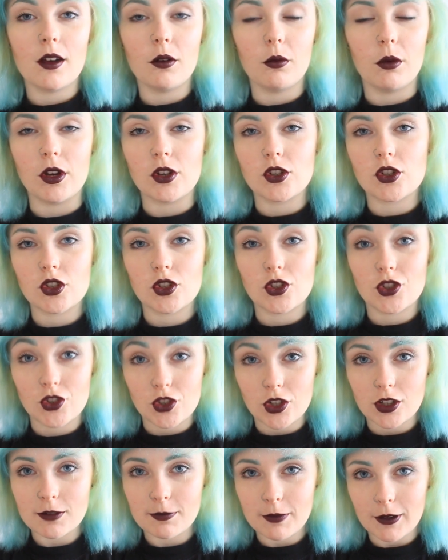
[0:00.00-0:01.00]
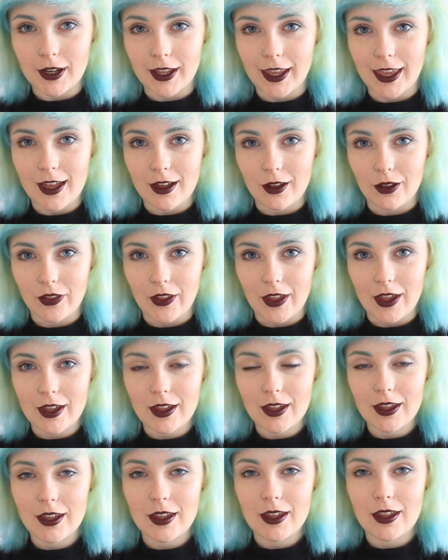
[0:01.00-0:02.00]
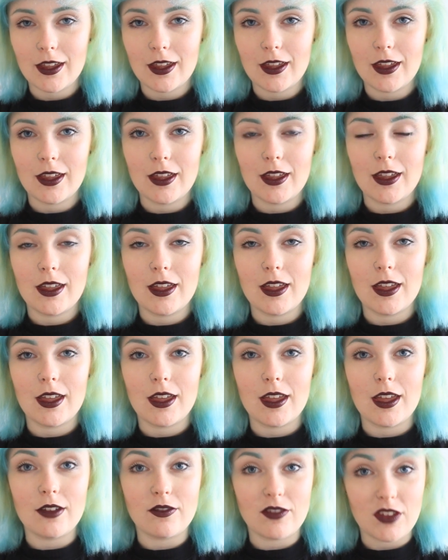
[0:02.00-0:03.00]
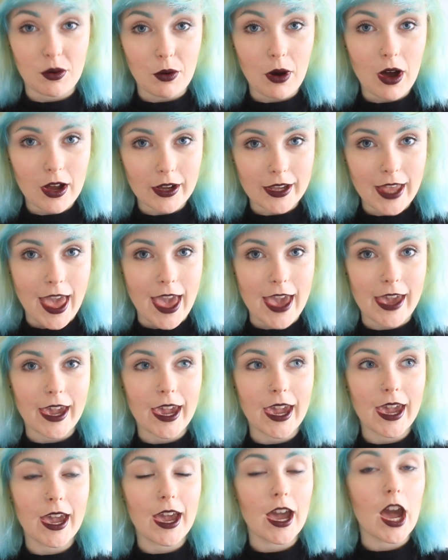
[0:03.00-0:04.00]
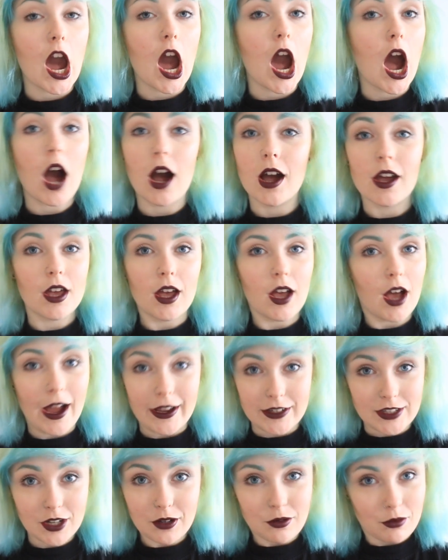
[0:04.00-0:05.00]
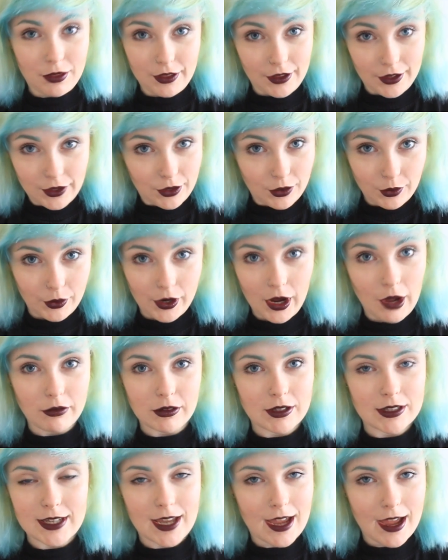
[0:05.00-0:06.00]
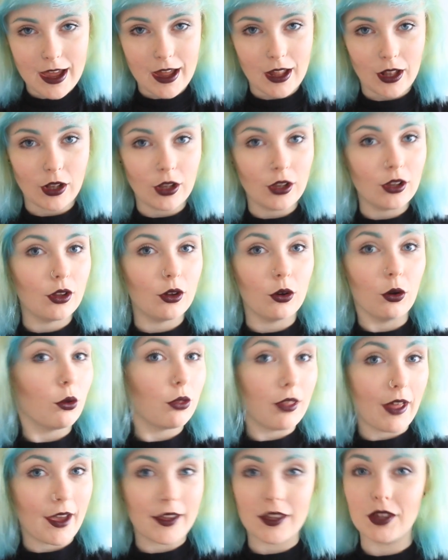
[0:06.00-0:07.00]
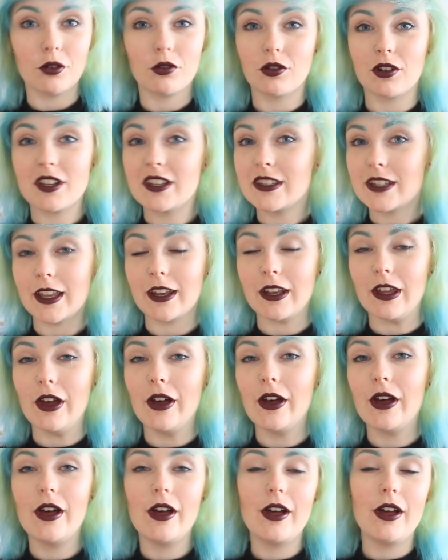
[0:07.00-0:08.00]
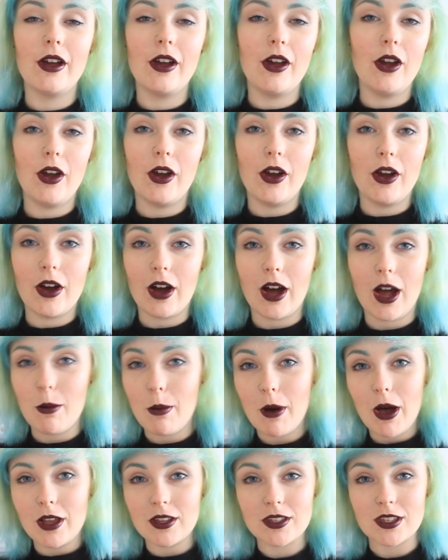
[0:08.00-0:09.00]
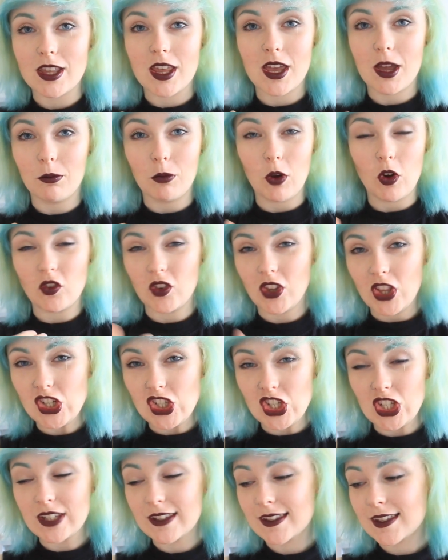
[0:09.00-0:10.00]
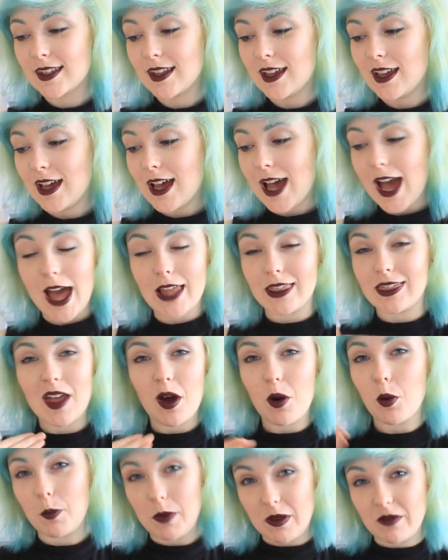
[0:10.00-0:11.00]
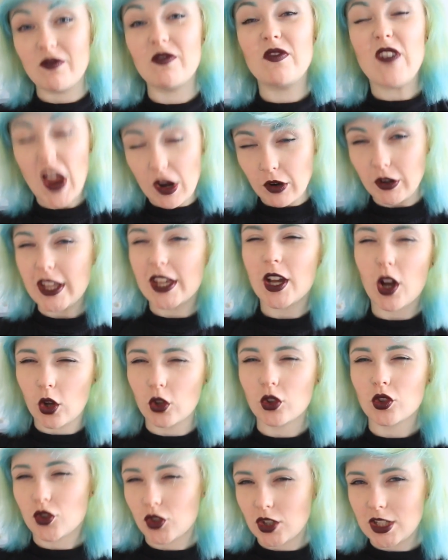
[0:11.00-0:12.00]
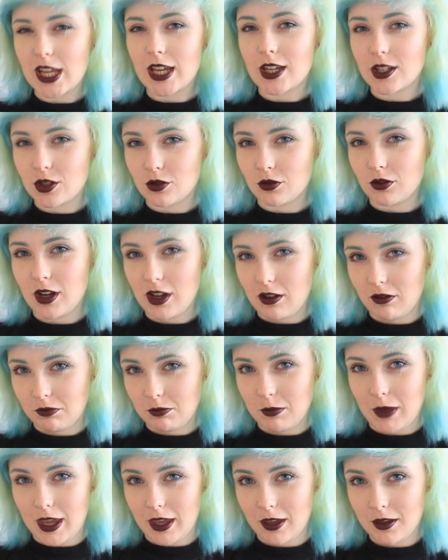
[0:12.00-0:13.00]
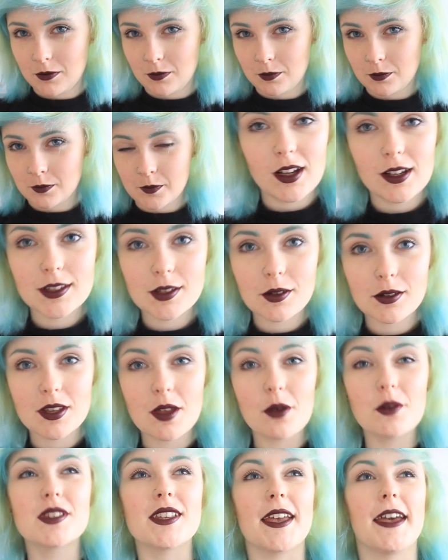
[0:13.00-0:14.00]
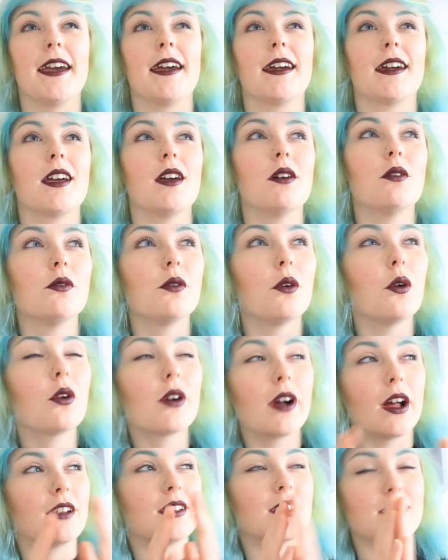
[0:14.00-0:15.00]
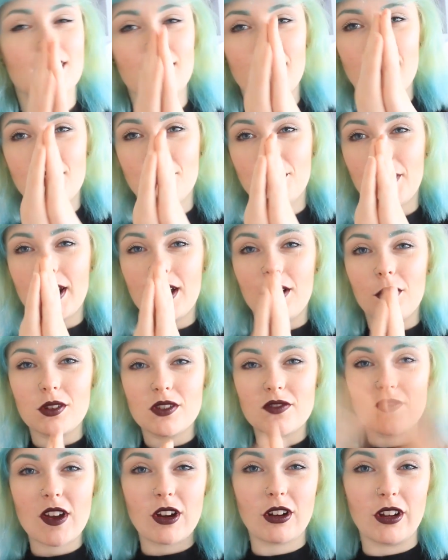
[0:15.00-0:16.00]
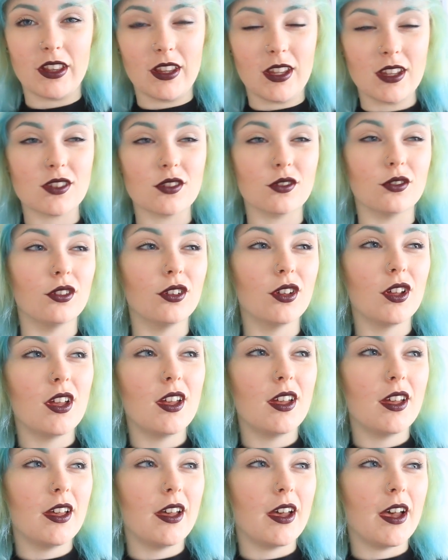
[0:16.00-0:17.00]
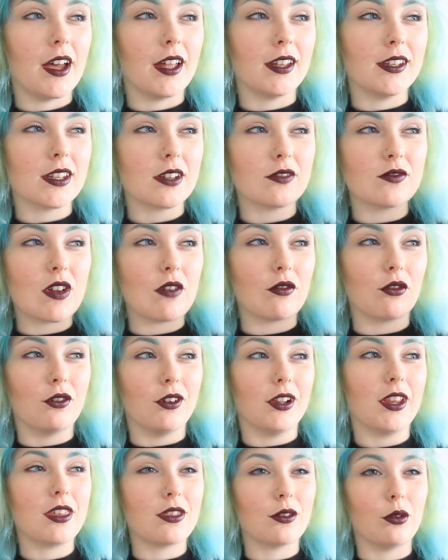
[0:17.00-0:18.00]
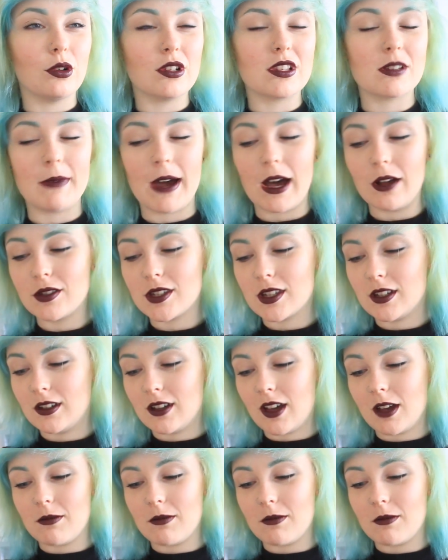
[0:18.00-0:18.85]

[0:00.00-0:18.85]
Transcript: Which, just putting out there, if you are gay, I don't think you're going to hell or that you're a sinner. I personally am not religious, and that would be very contradictory of me. So as I was saying, it all kind of started when I was very little, and I've never really thought about it.